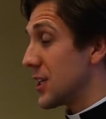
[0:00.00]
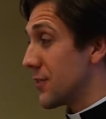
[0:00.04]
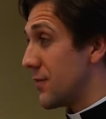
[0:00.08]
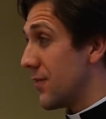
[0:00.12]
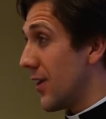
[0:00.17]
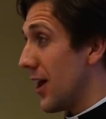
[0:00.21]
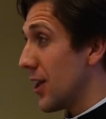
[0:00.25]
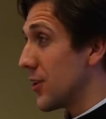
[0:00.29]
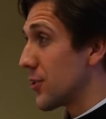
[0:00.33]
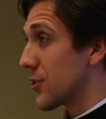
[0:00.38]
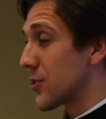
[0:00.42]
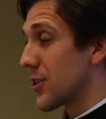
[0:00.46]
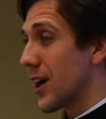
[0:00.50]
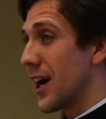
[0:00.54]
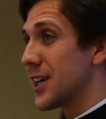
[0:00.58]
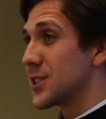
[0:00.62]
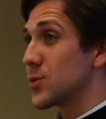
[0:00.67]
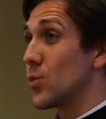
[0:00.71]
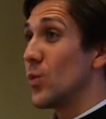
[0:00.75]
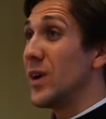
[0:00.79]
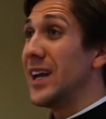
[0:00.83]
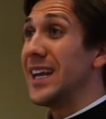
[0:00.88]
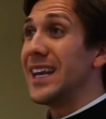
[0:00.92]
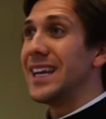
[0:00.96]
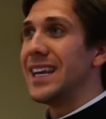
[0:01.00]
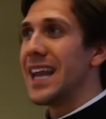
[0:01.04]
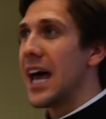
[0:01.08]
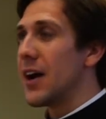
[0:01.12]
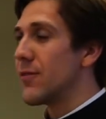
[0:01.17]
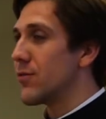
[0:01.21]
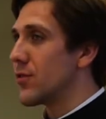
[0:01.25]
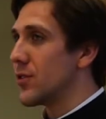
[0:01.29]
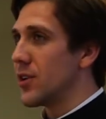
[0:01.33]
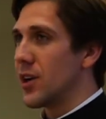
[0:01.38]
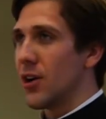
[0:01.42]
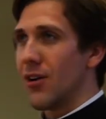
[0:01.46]
to follow Christ, we
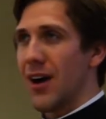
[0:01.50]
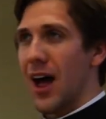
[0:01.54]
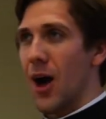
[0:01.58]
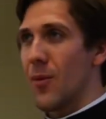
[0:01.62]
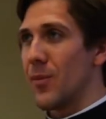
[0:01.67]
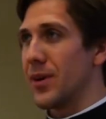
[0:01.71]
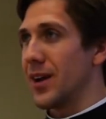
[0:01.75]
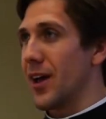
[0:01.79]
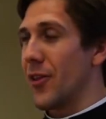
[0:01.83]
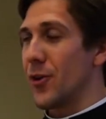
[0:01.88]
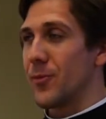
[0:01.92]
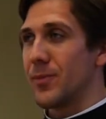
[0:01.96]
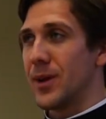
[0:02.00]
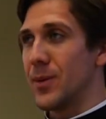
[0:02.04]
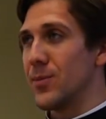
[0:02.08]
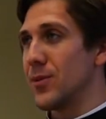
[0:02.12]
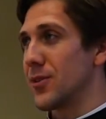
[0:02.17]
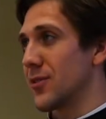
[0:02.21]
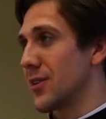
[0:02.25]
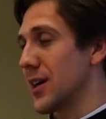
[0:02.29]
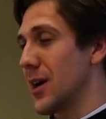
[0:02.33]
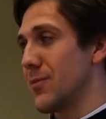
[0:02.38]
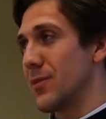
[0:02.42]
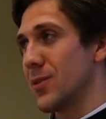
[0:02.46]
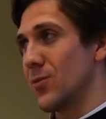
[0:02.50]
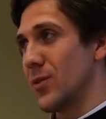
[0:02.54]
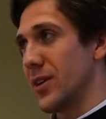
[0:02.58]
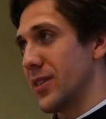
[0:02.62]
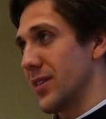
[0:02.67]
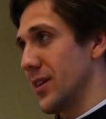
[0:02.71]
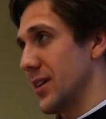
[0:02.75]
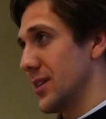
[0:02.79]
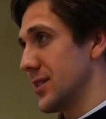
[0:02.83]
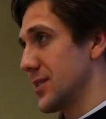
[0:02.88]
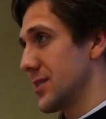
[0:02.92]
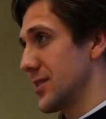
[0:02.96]
never know how many other people are coming with
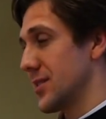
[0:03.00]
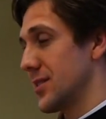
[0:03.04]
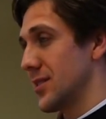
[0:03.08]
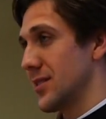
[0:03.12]
us.